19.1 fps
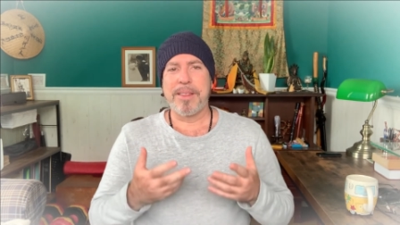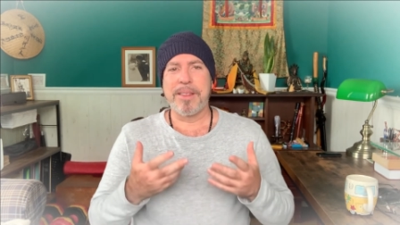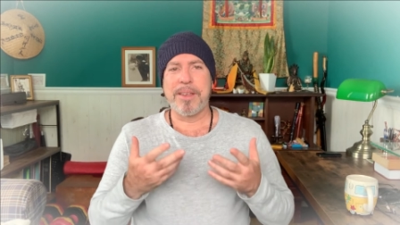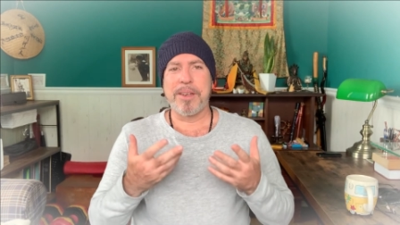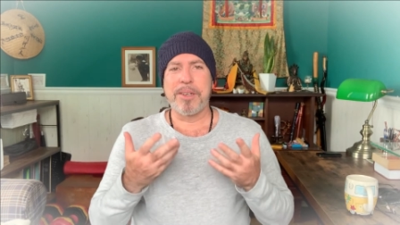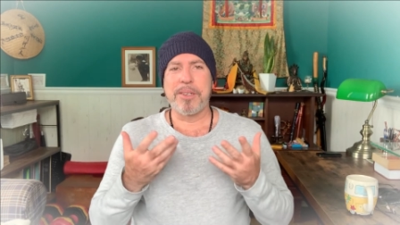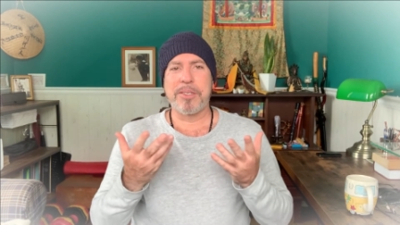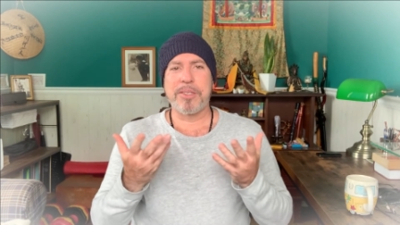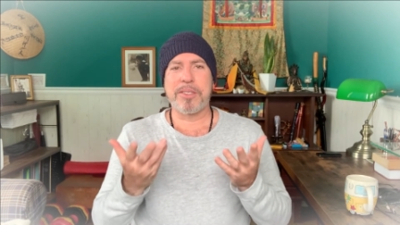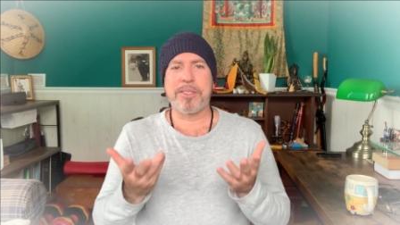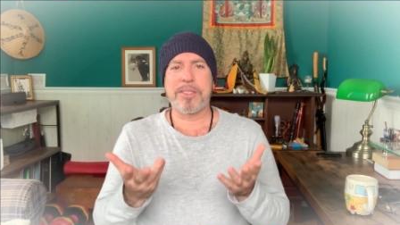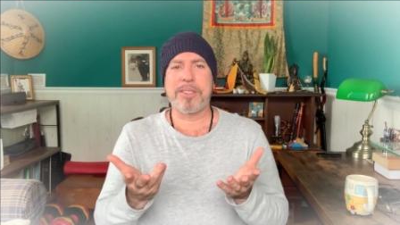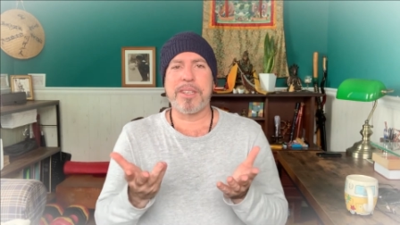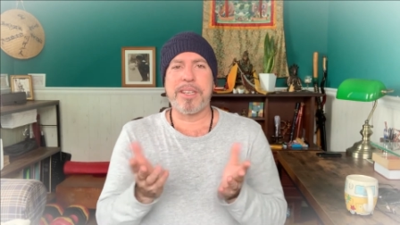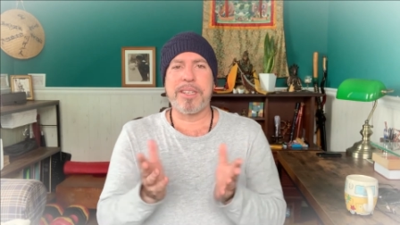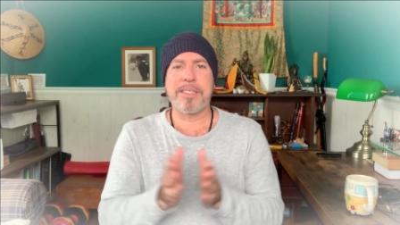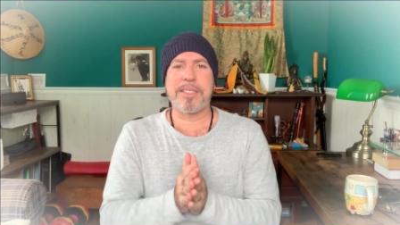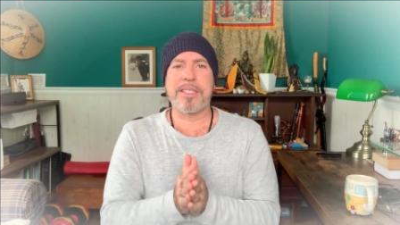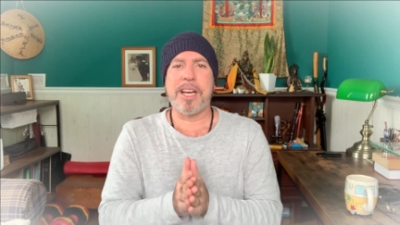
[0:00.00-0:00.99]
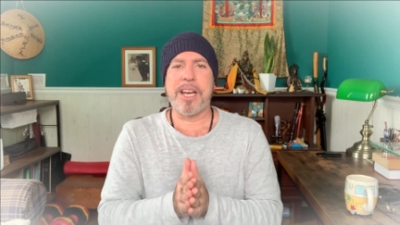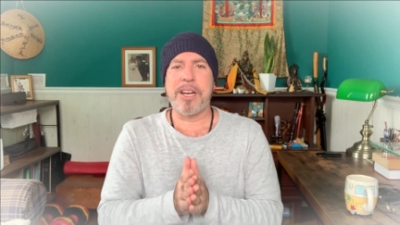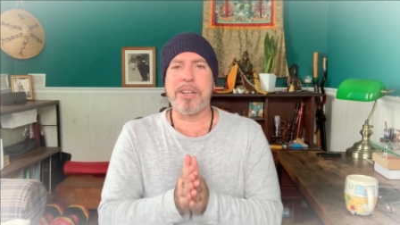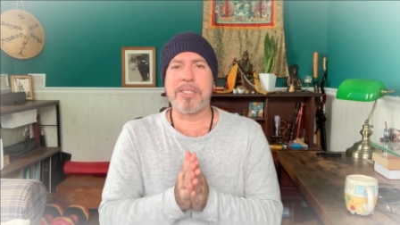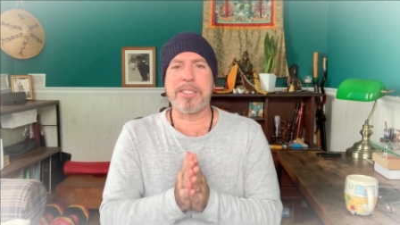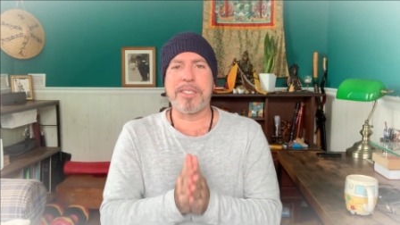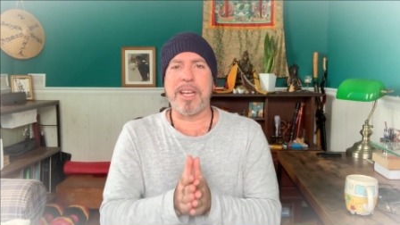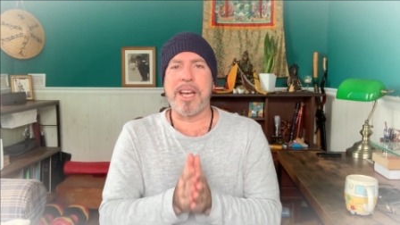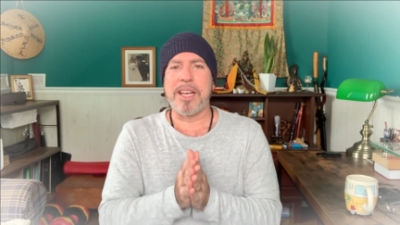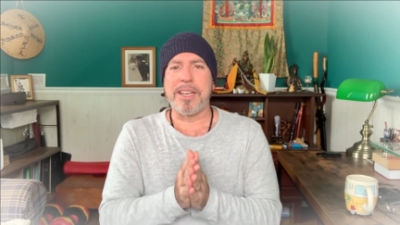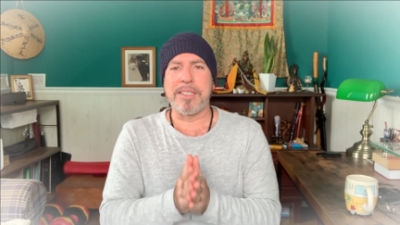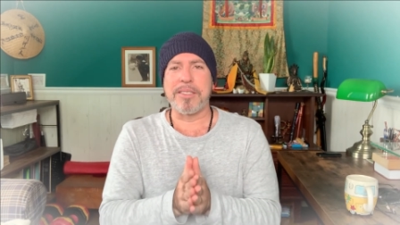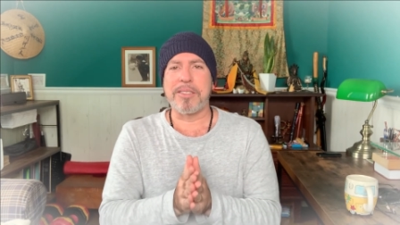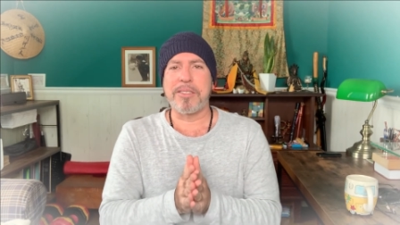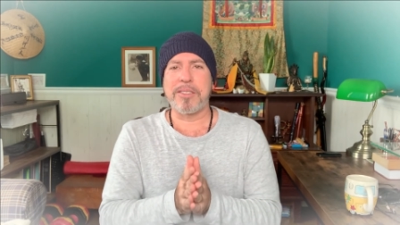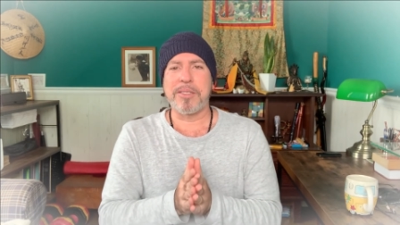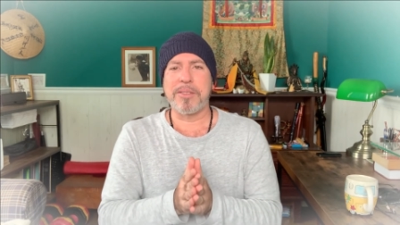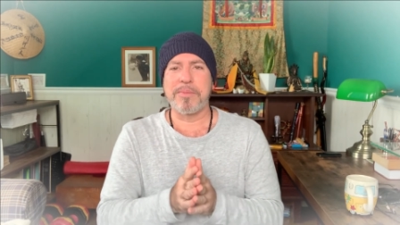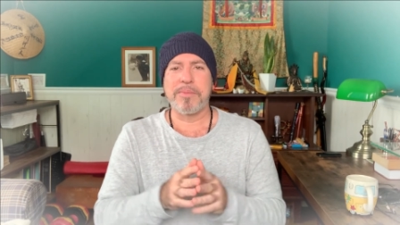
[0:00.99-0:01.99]
There's an entire
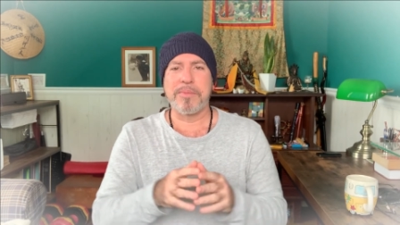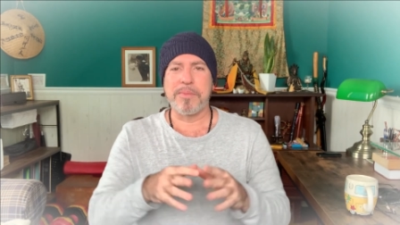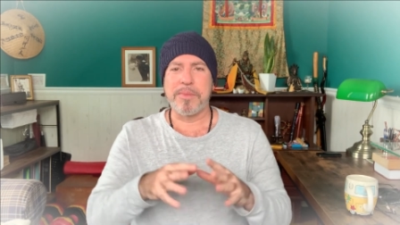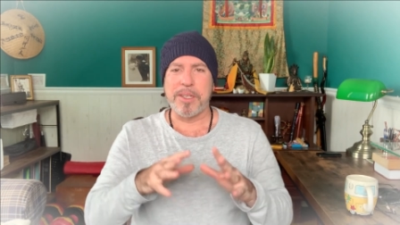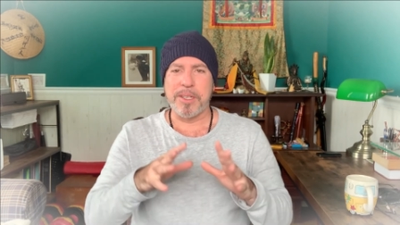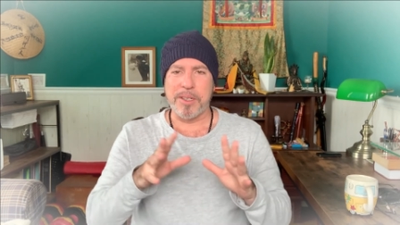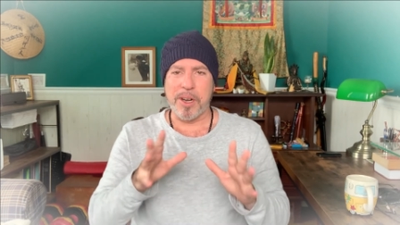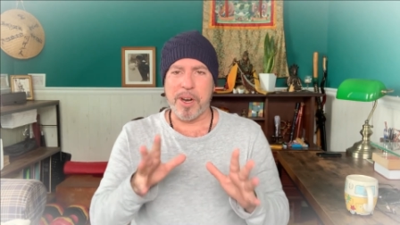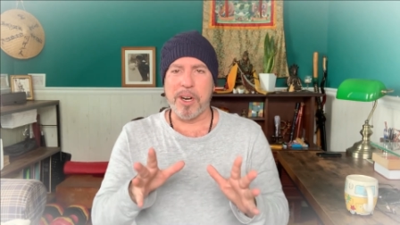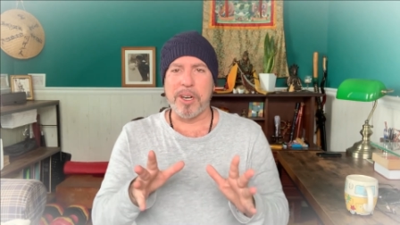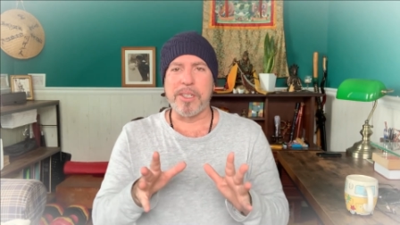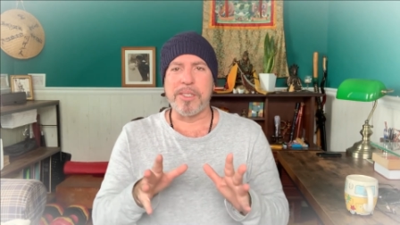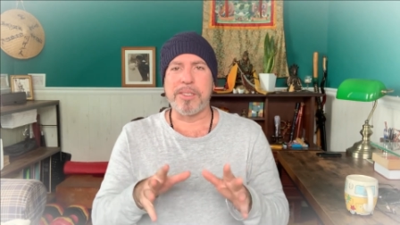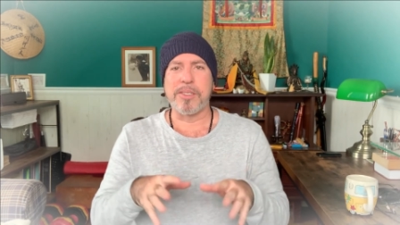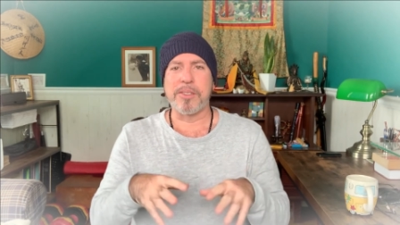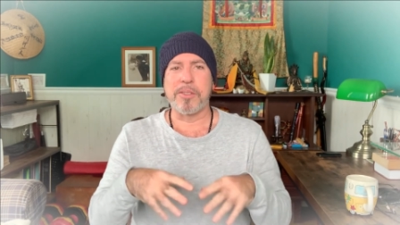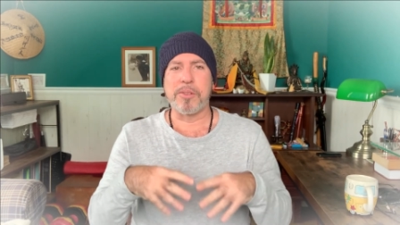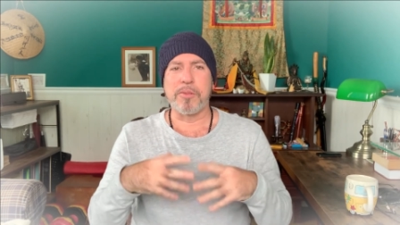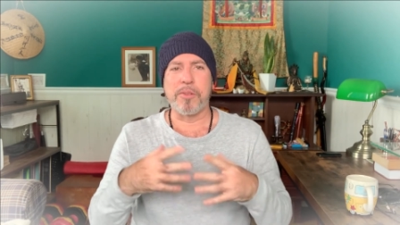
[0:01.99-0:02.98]
science, art,